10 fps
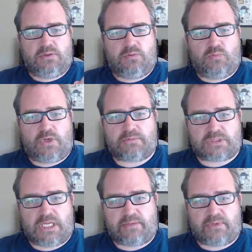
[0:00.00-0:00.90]
what it was
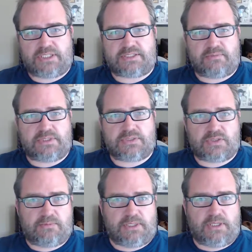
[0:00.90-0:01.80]
like writing with
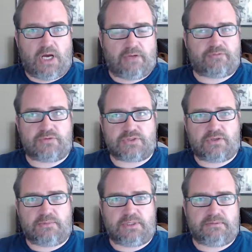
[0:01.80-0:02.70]
insomnia, after insomnia.